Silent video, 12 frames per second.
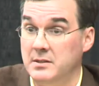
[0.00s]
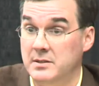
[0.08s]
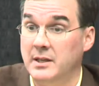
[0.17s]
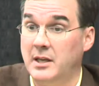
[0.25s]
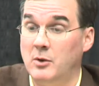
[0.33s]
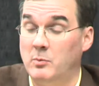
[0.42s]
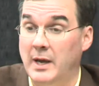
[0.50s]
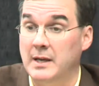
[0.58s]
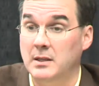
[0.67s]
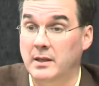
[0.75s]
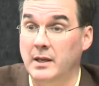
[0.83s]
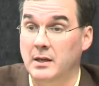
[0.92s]
Does it get
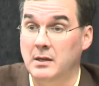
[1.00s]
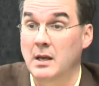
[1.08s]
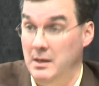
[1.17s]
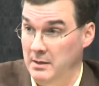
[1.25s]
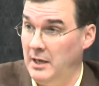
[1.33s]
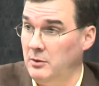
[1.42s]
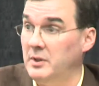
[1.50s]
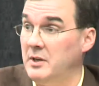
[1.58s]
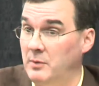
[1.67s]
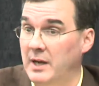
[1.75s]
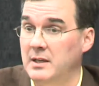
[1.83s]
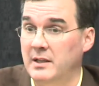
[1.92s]
regulated, not only
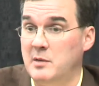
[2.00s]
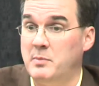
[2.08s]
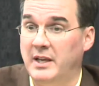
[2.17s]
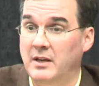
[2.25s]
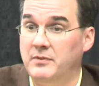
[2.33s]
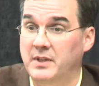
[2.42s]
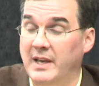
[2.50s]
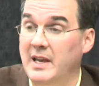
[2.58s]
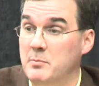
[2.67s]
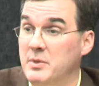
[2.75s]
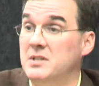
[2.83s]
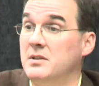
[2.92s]
regulated by
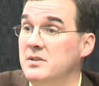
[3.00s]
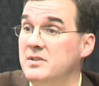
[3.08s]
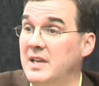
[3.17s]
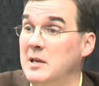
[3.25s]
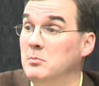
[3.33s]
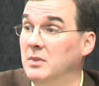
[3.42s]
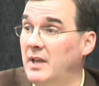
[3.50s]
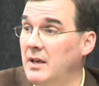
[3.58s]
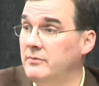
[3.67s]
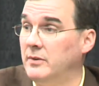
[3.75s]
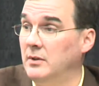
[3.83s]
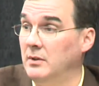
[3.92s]
FDA, but to the same
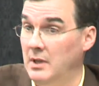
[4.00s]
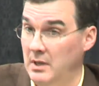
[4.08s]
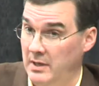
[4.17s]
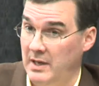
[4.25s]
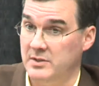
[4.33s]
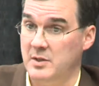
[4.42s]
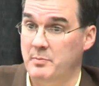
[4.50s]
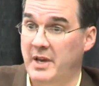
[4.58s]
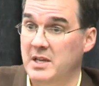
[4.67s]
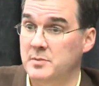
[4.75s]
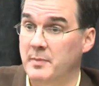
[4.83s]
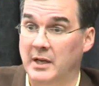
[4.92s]
level as the
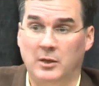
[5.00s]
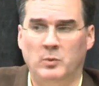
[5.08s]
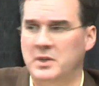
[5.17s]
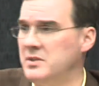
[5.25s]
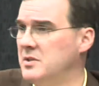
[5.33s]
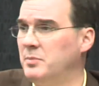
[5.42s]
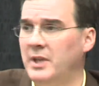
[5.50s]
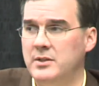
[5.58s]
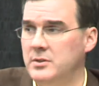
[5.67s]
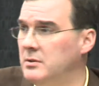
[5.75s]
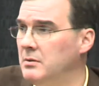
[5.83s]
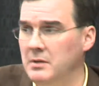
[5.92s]
pacemaker, which is a place
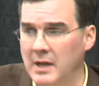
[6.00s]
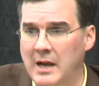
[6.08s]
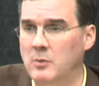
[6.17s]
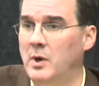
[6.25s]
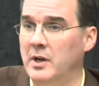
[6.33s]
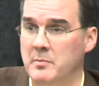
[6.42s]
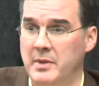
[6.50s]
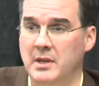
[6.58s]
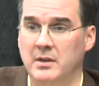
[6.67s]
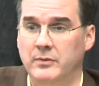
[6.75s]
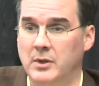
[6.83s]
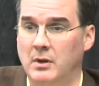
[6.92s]
you do not want to be
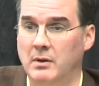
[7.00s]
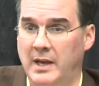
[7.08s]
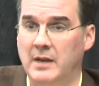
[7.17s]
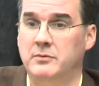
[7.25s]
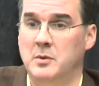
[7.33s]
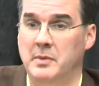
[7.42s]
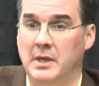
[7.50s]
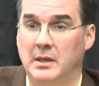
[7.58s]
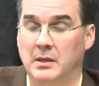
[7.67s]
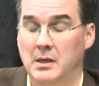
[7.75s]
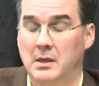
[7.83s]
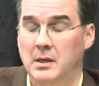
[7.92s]
if you don't have to
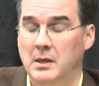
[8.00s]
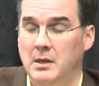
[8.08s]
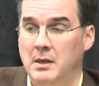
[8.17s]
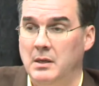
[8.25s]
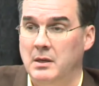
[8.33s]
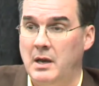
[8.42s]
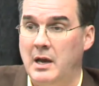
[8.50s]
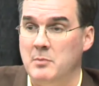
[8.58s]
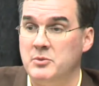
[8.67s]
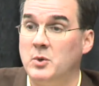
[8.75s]
be?